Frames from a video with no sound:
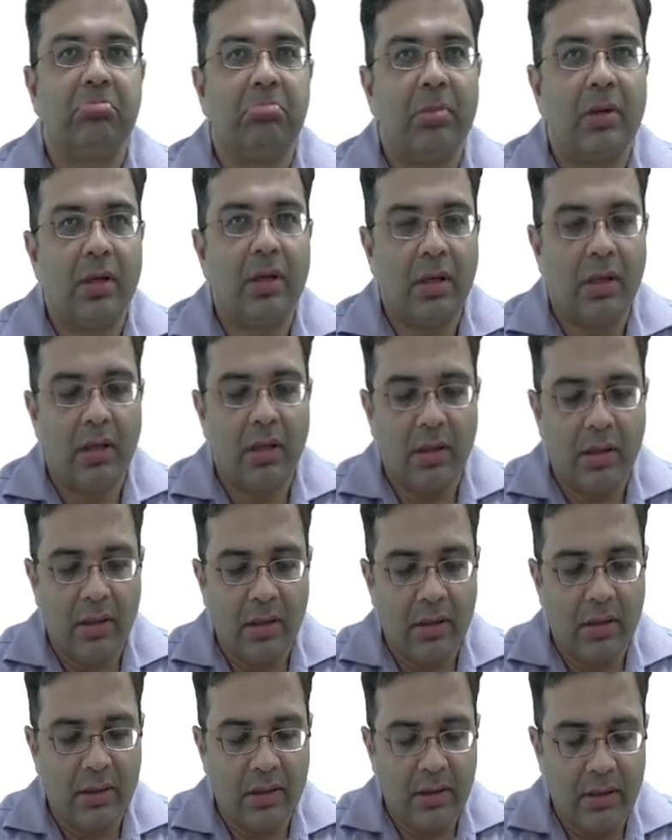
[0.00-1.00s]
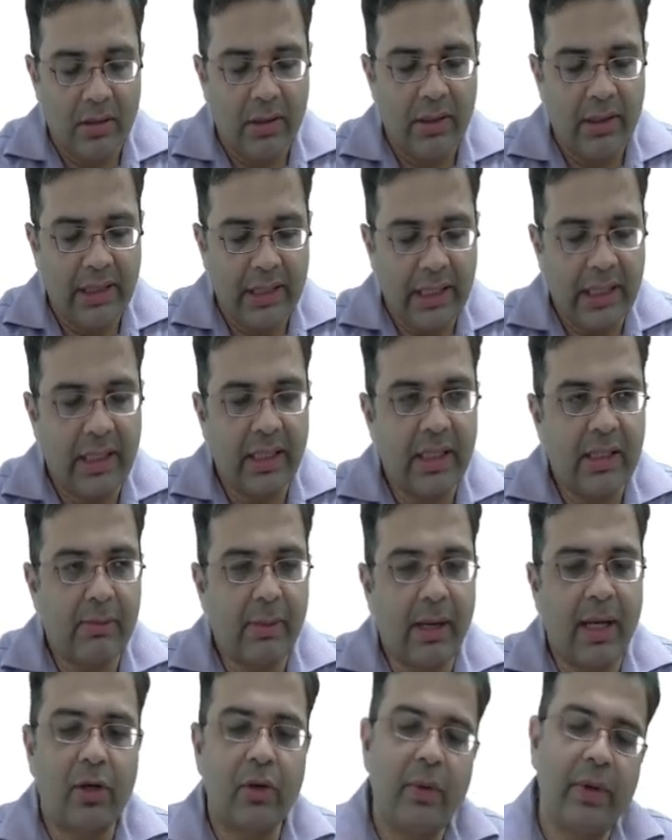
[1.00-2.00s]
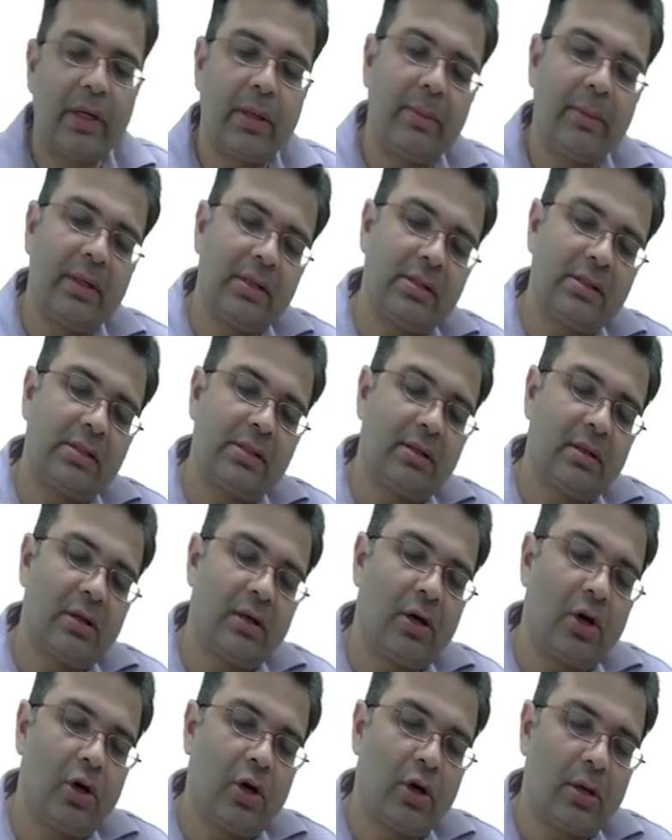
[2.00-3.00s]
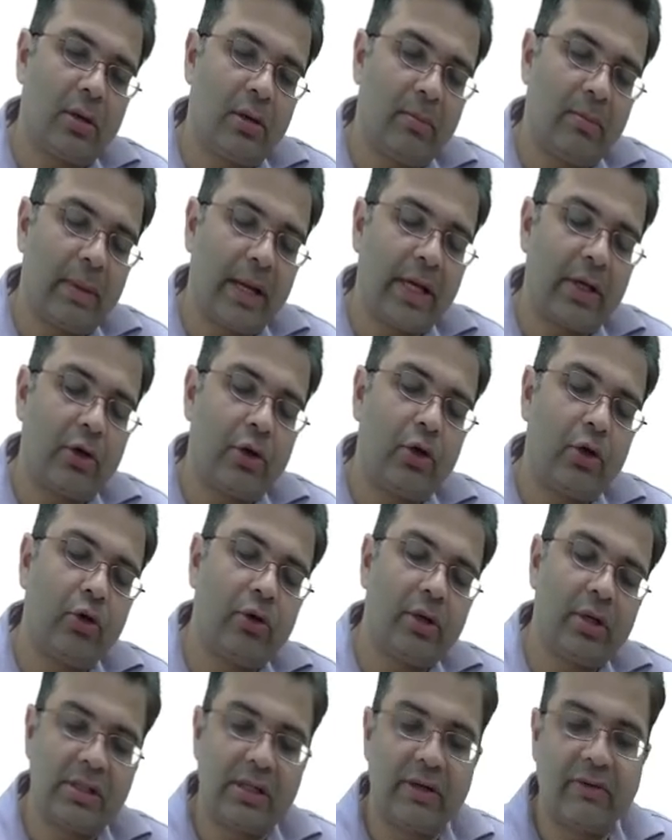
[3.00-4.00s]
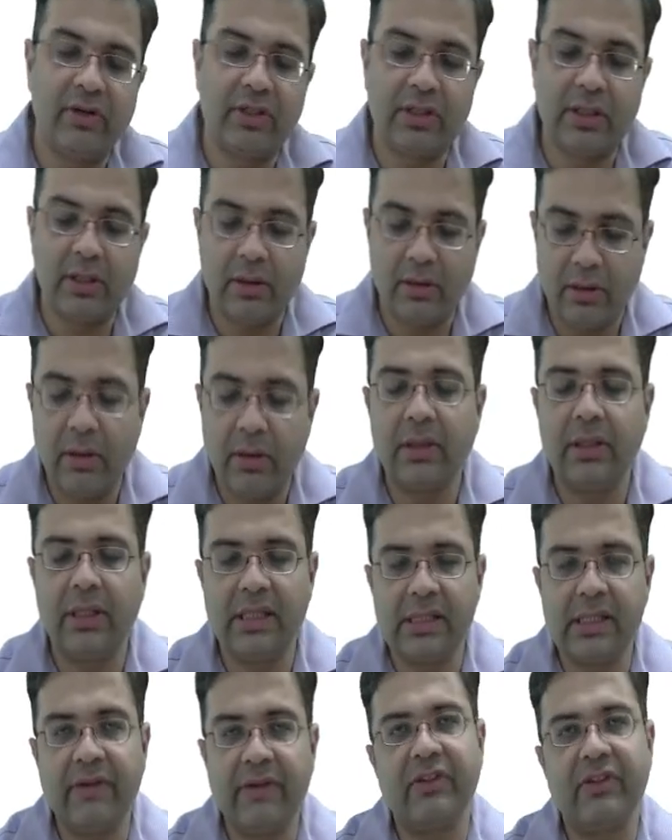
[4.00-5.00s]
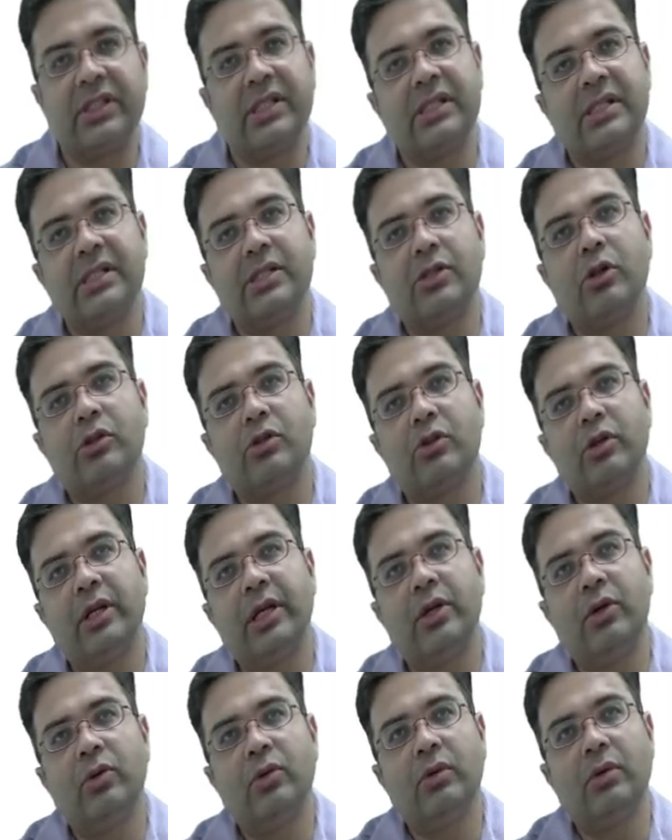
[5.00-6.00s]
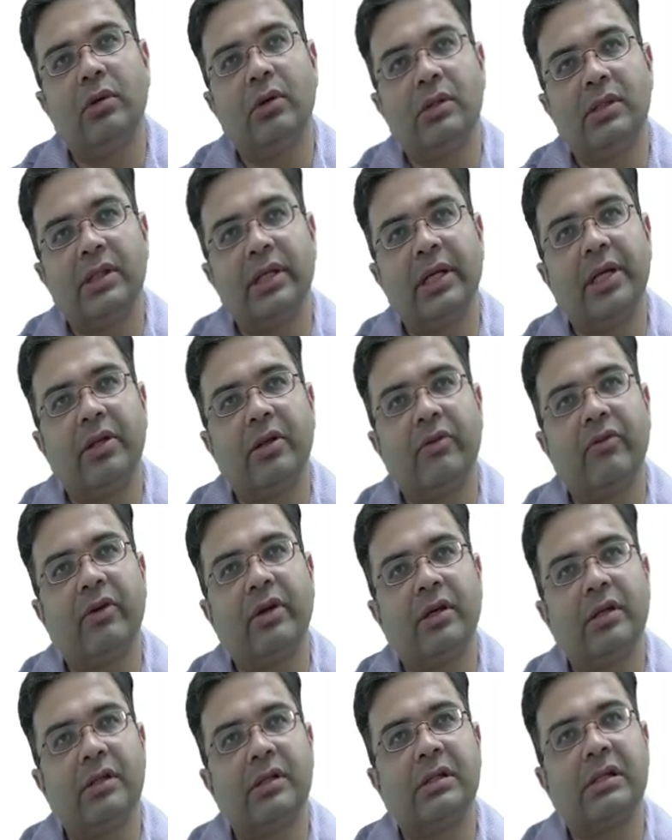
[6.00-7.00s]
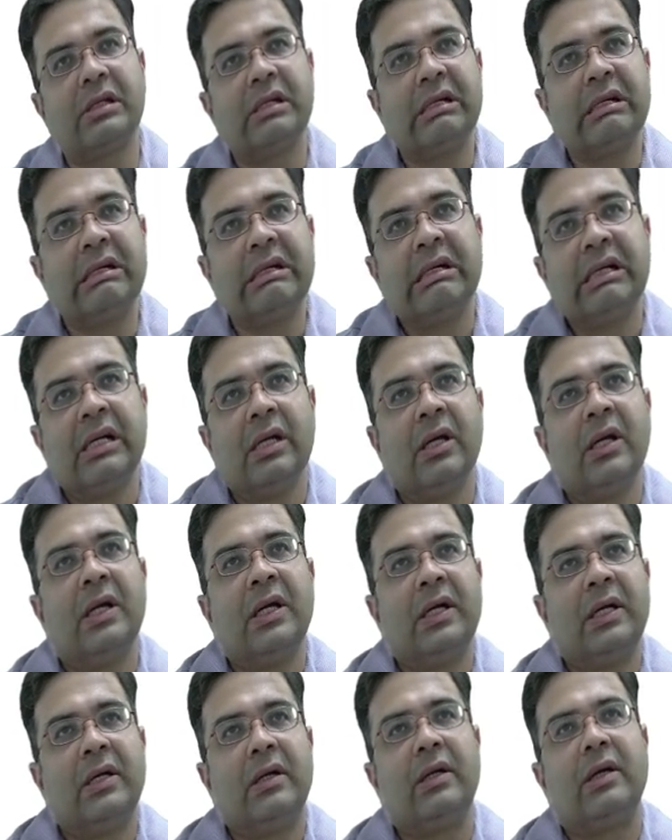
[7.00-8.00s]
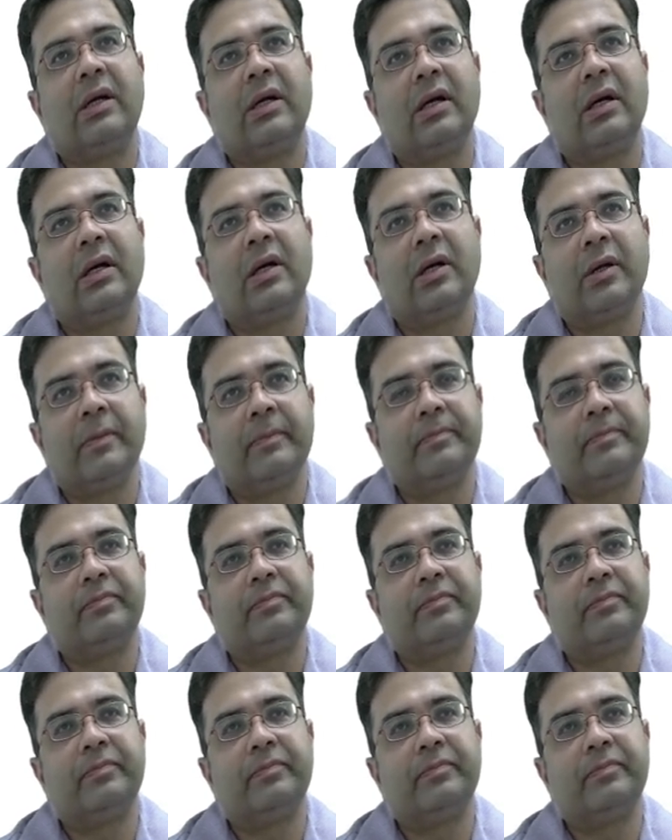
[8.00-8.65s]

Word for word: uh, decrease microvitamins or micronutrient deficiency. These deficiencies also lead to CH esophagus. Uh,